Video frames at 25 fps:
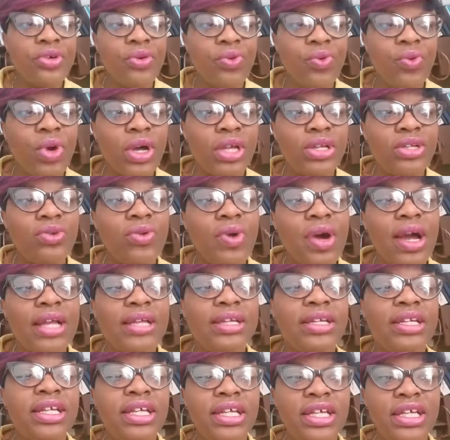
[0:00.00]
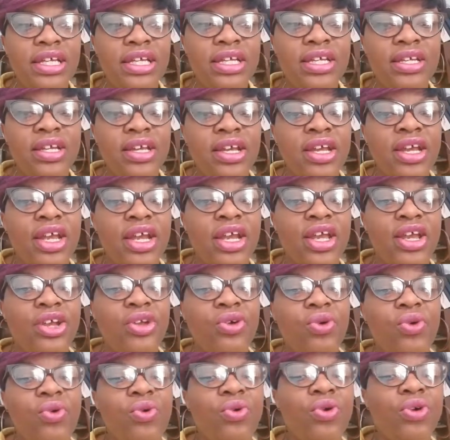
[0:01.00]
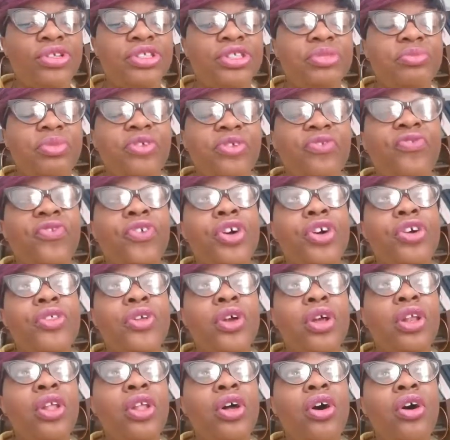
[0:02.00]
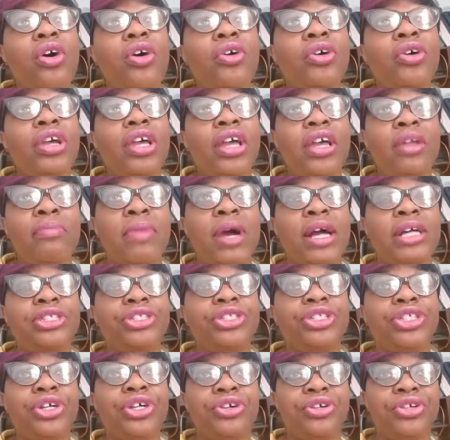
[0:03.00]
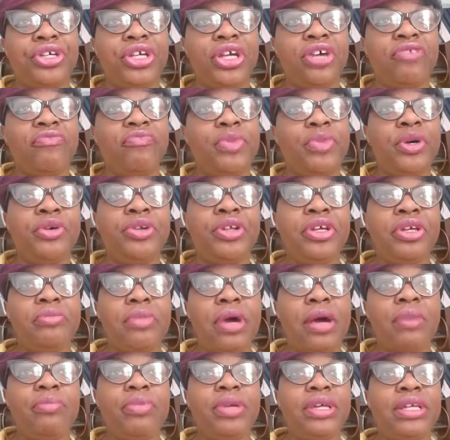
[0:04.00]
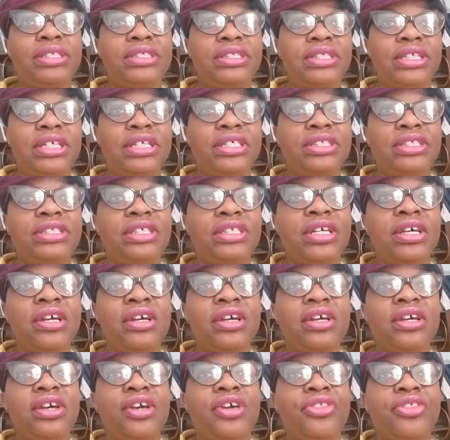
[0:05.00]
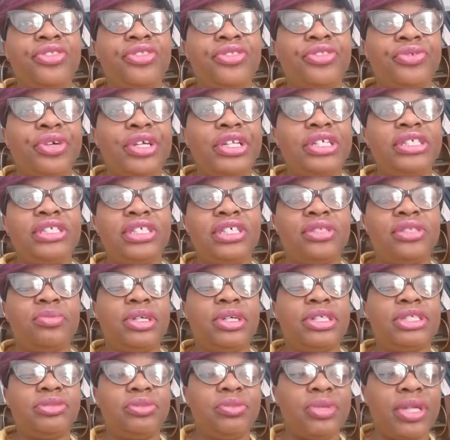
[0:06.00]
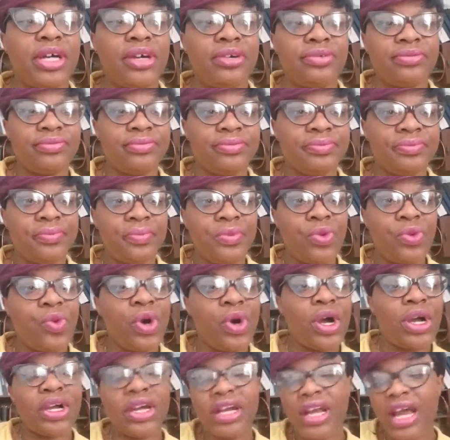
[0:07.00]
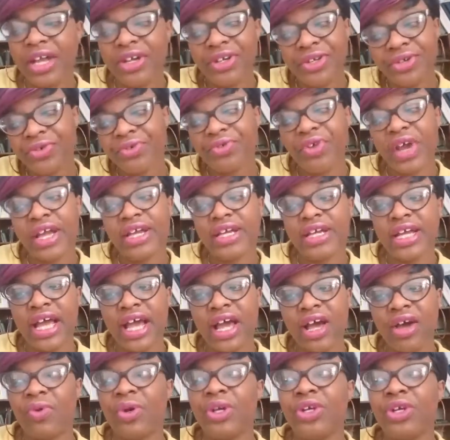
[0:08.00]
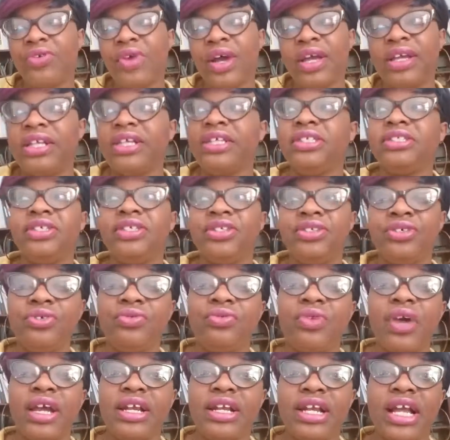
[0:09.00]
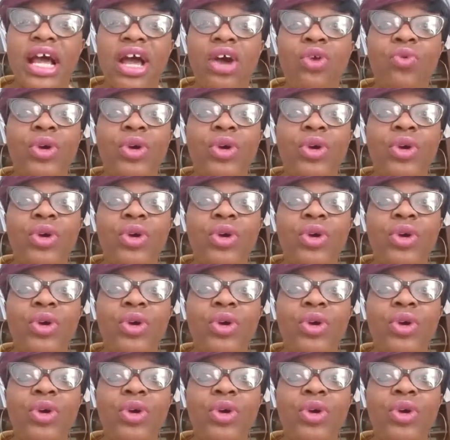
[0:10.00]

What do I need in order to be further along in my journey of building my business 3 to 6 months from now? What could I do right now? What do I need to do right now?